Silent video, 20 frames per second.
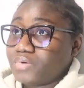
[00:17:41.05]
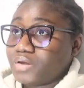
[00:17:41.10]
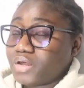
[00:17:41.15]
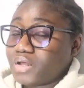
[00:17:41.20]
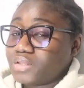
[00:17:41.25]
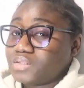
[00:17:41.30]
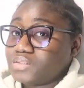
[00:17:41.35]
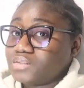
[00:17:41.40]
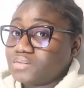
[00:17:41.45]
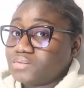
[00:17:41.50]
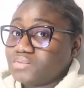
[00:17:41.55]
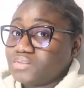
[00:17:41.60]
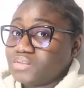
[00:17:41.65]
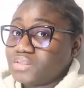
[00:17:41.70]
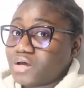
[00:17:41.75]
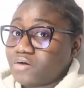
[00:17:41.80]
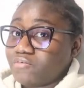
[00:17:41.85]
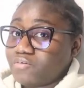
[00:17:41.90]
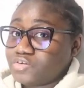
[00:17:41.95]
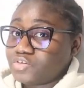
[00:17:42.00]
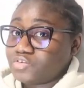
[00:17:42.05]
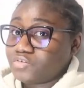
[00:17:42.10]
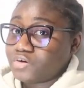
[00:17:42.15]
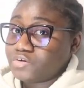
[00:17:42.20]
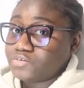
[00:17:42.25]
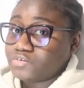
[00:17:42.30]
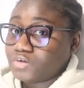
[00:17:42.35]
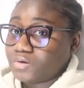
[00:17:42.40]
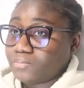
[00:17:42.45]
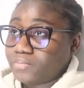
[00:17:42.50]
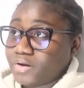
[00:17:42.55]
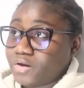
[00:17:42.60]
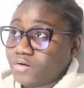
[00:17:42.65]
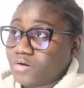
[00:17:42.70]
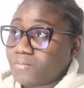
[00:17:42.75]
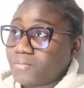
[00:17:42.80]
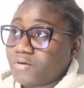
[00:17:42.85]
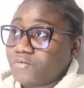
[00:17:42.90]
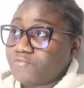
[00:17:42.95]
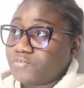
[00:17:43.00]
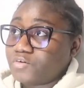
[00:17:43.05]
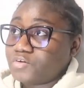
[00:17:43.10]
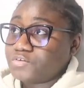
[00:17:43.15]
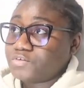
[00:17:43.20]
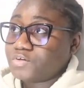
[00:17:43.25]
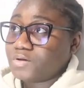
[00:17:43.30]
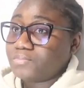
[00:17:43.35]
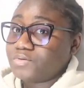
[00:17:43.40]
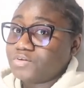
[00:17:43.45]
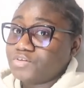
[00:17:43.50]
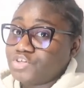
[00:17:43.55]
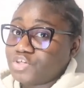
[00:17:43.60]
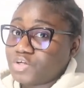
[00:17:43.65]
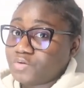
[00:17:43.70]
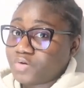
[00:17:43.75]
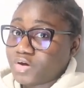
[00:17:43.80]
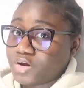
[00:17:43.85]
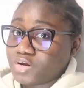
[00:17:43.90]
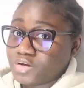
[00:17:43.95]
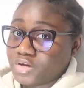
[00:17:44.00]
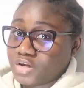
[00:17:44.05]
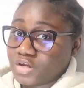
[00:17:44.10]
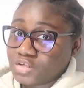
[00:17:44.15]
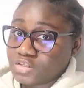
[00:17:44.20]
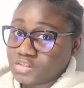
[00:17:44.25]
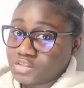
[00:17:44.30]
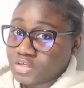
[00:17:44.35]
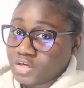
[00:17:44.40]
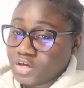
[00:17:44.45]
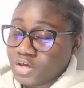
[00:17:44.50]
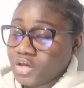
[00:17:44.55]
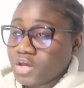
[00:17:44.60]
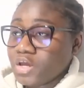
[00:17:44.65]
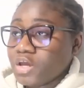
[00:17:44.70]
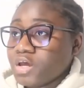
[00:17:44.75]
getting that restaurant job, and I got my first job in January the next year.